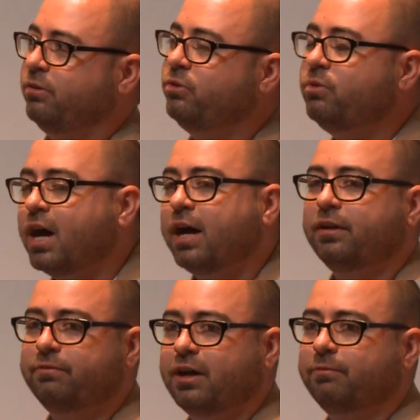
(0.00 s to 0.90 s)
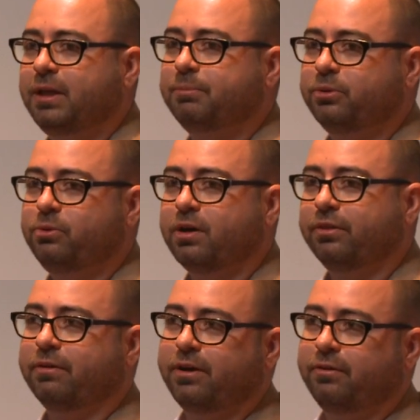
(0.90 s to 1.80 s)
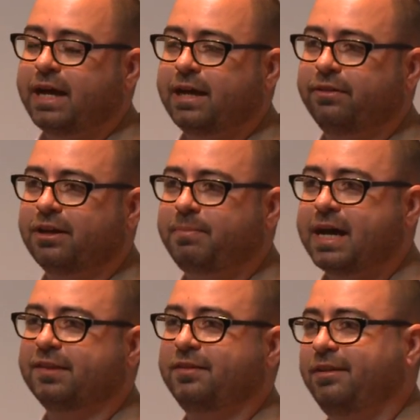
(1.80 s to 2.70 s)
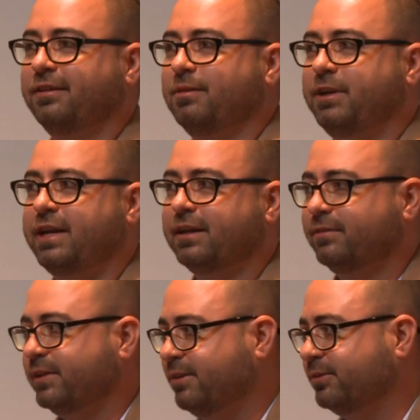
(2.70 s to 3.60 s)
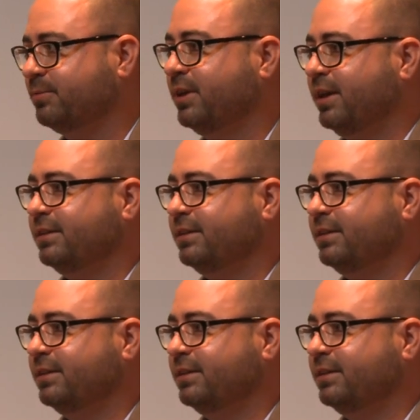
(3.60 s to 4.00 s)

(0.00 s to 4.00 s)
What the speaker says: do not involve people who on their own had the capacity to commit an act of terrorism,